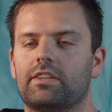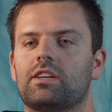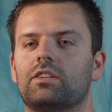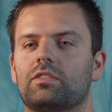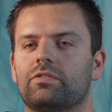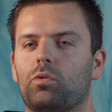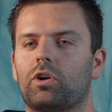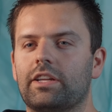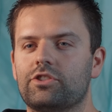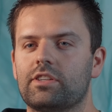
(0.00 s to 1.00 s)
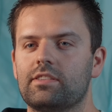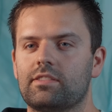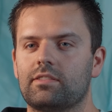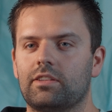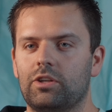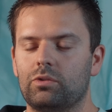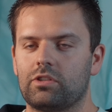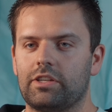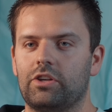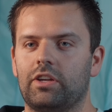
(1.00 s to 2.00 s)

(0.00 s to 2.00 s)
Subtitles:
it's under 4 inches, usually